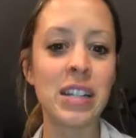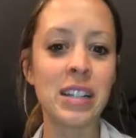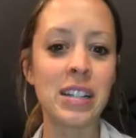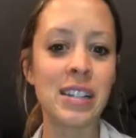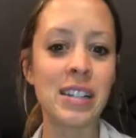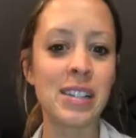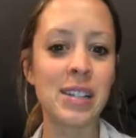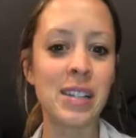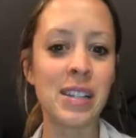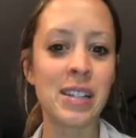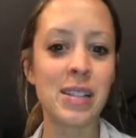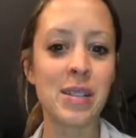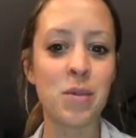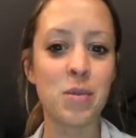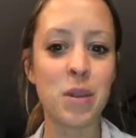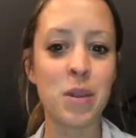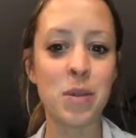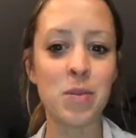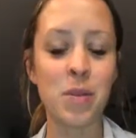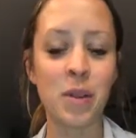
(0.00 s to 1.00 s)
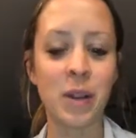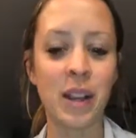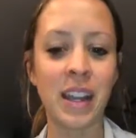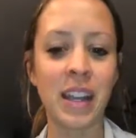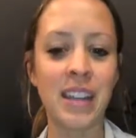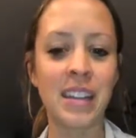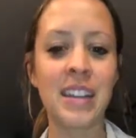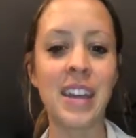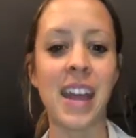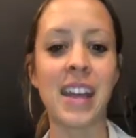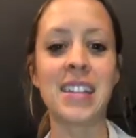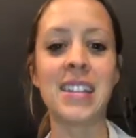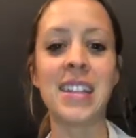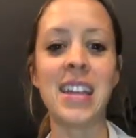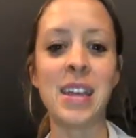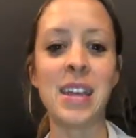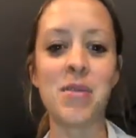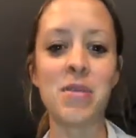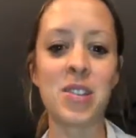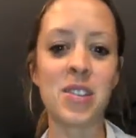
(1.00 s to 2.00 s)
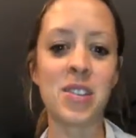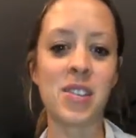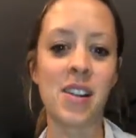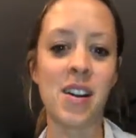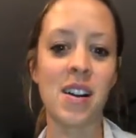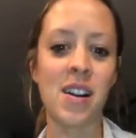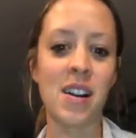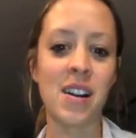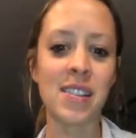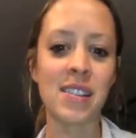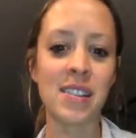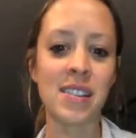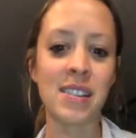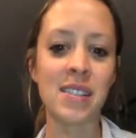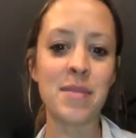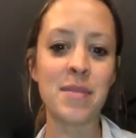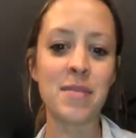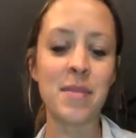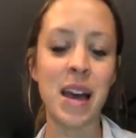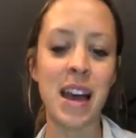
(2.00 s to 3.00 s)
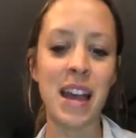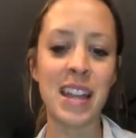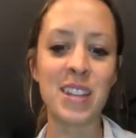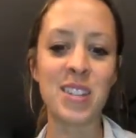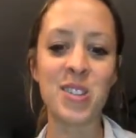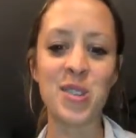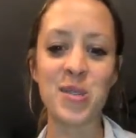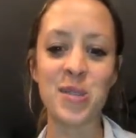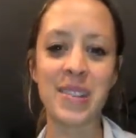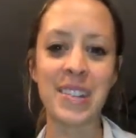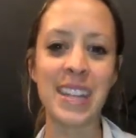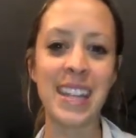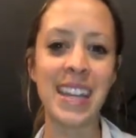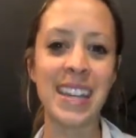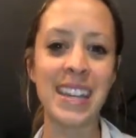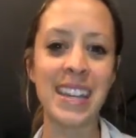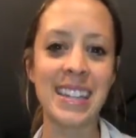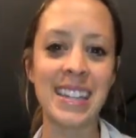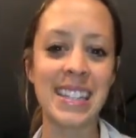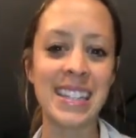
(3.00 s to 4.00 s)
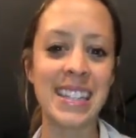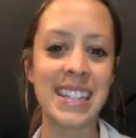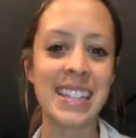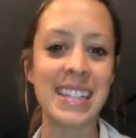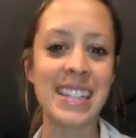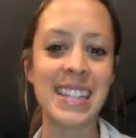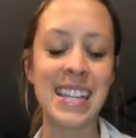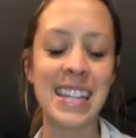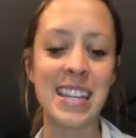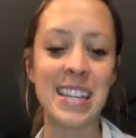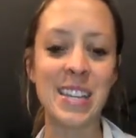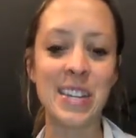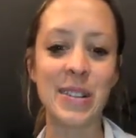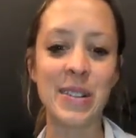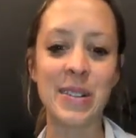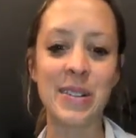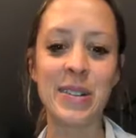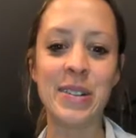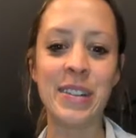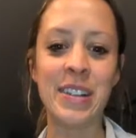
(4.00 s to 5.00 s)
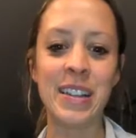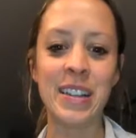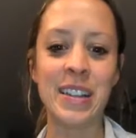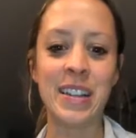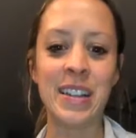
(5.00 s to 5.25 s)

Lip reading: It looks like some people are connecting, which is awesome. Hi, Julie. Good to see you.